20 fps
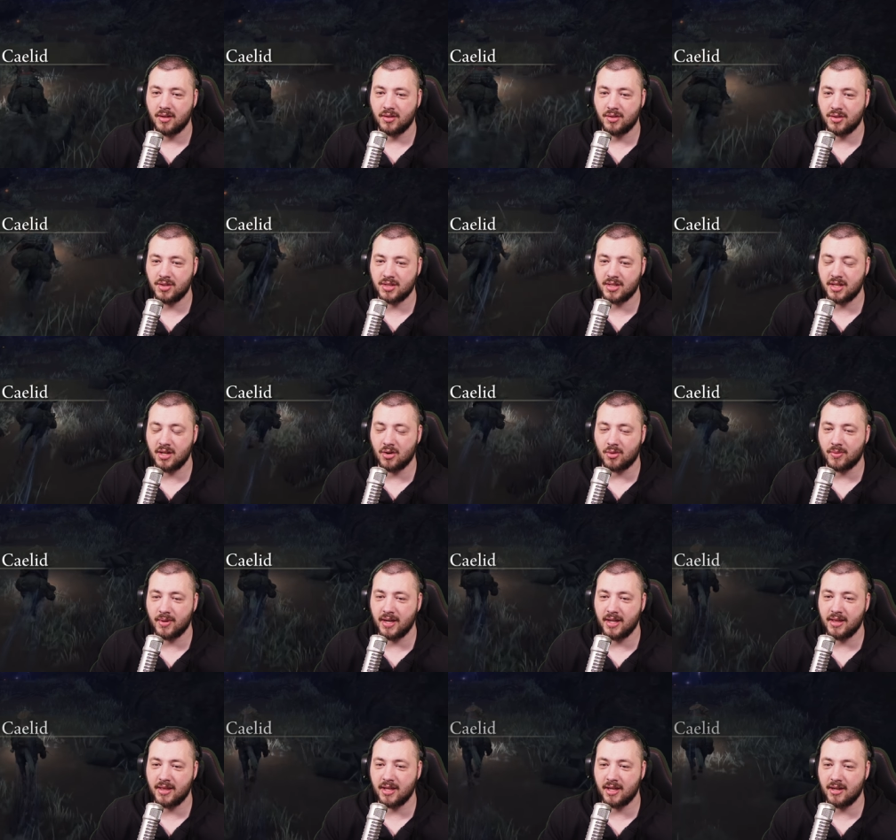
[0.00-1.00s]
See
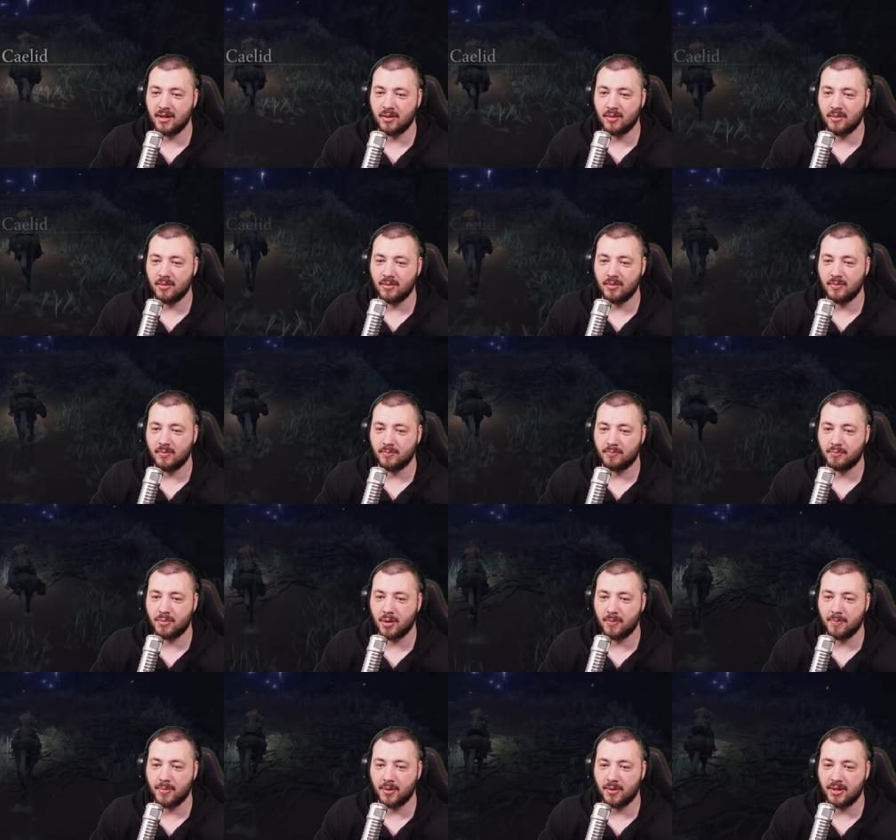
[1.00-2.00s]
already the
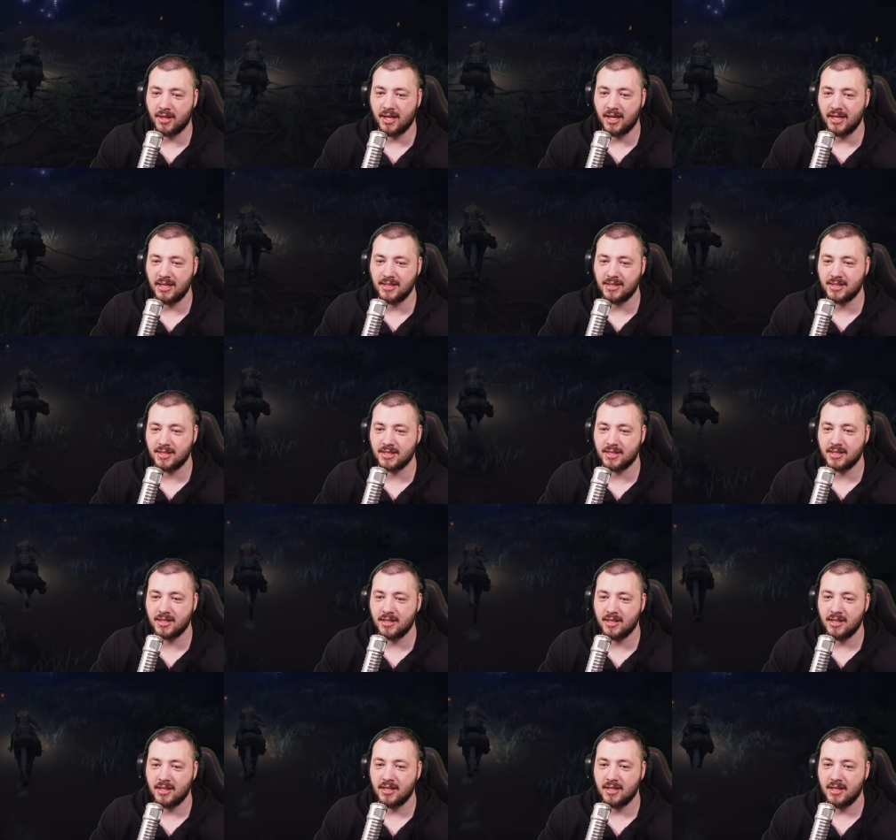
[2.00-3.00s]
purple lights,
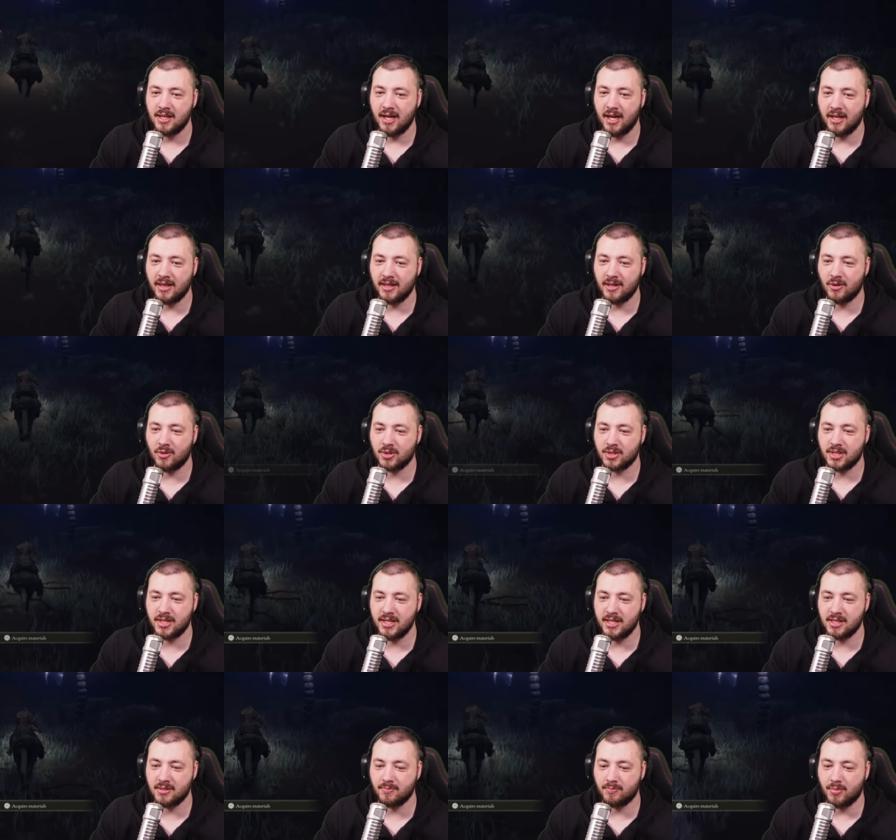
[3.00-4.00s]
and there's
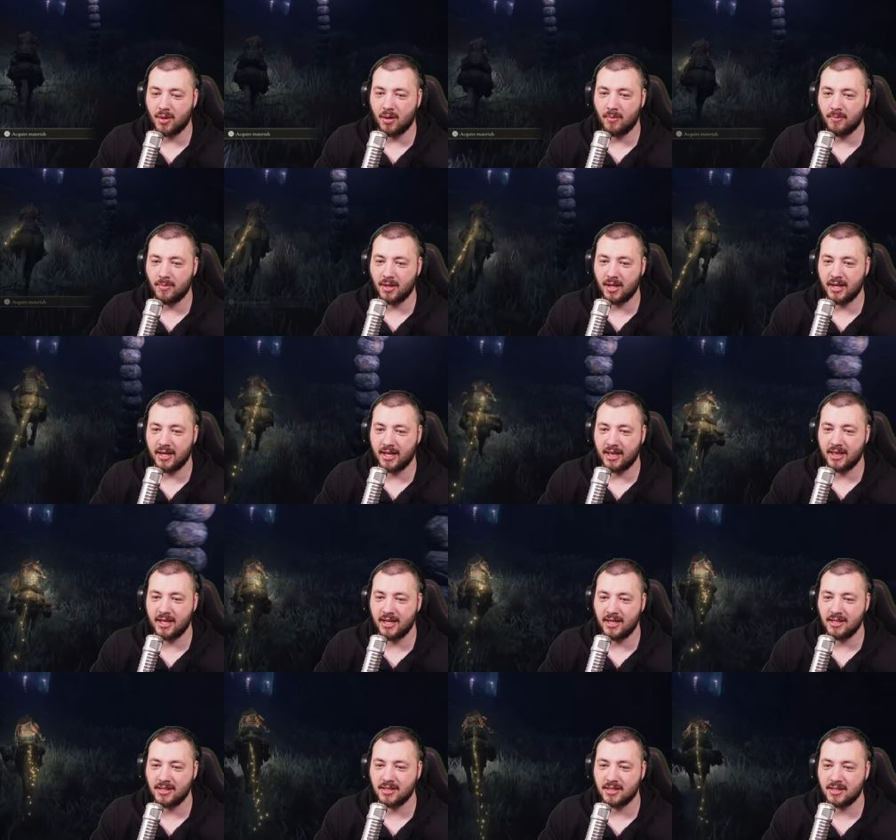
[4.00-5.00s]
these bomb like
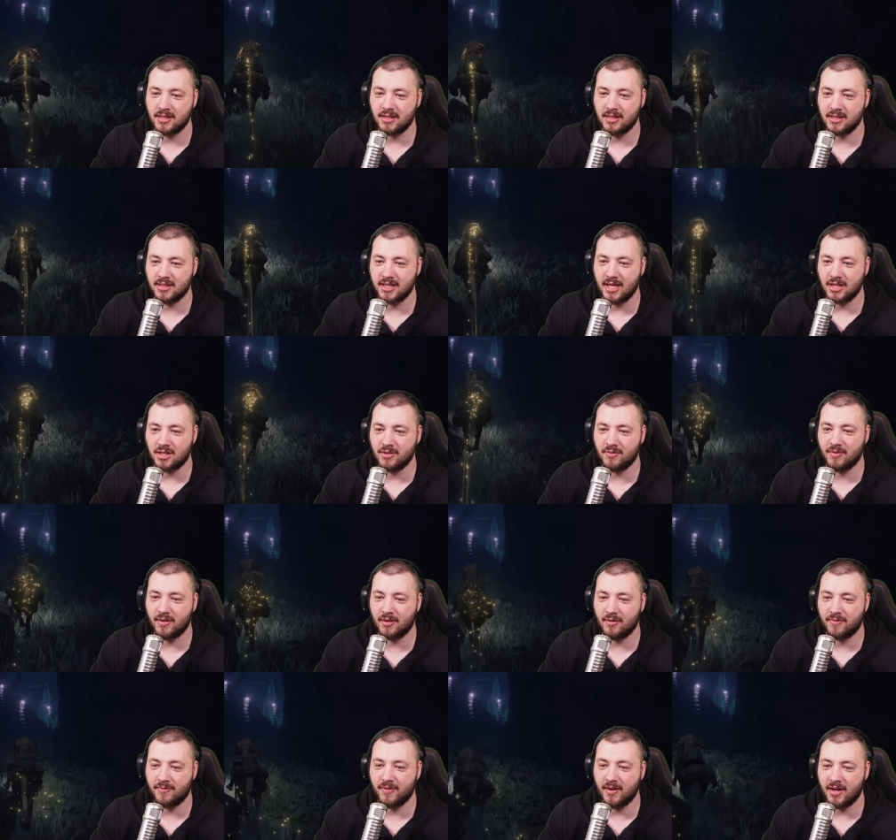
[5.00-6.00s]
things. It's actually
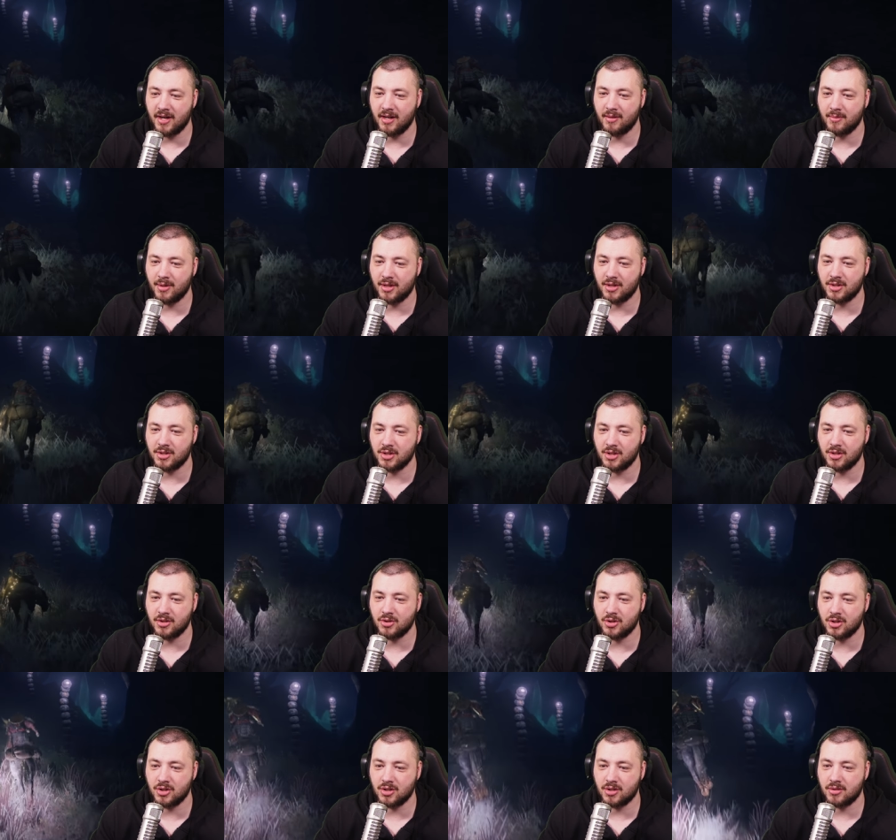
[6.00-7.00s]
very funny because you can
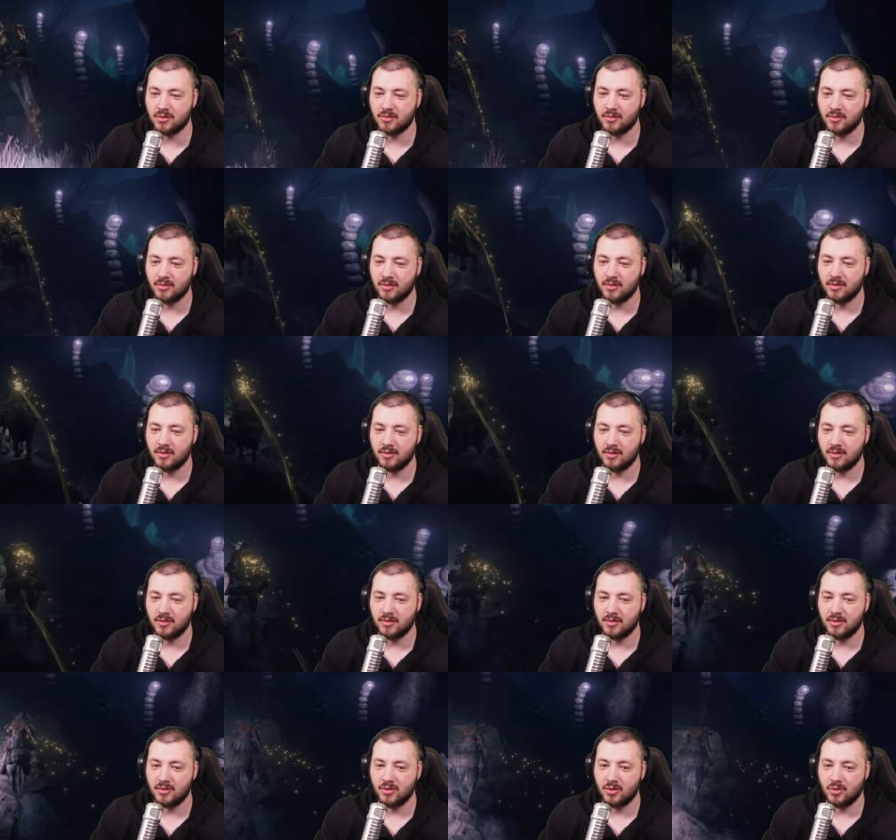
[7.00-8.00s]
just
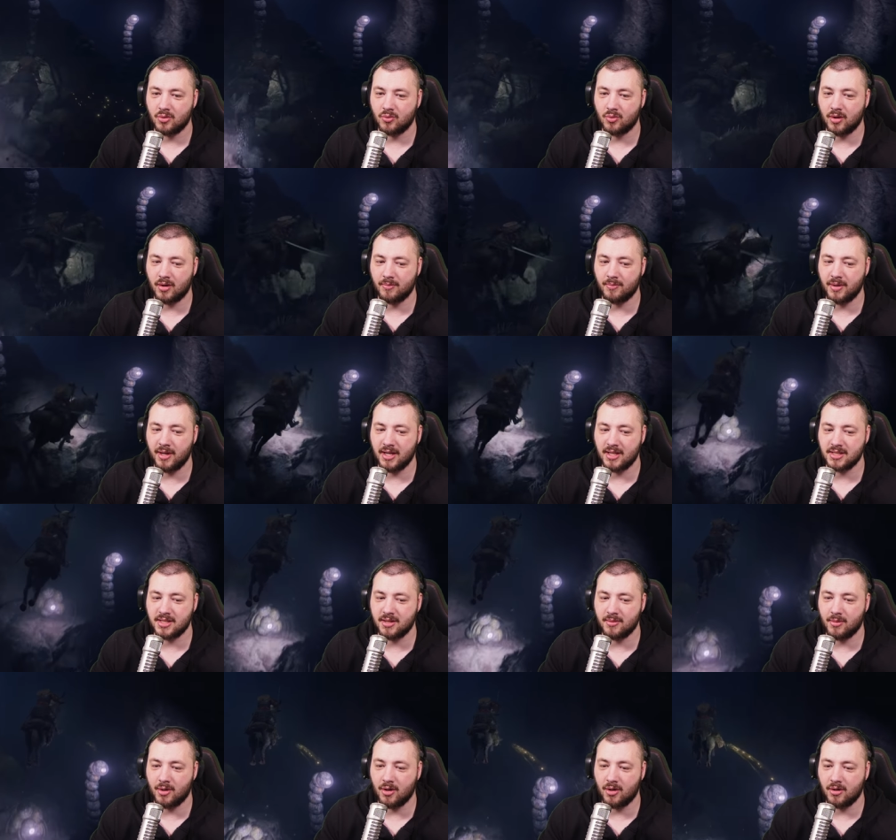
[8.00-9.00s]
run past
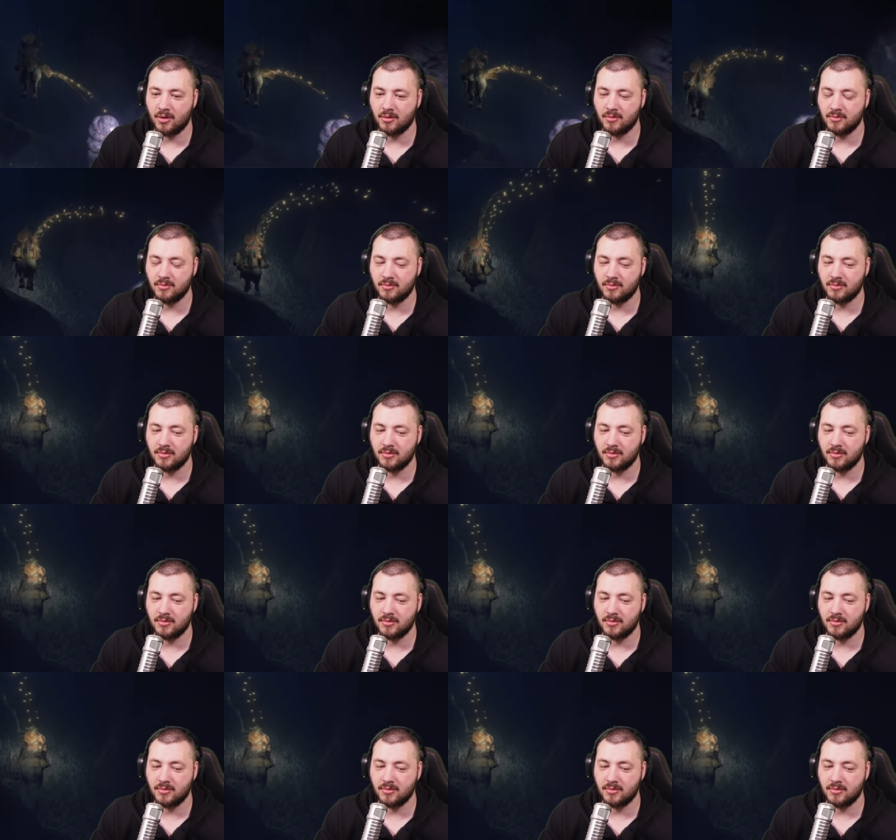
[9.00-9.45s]
them all.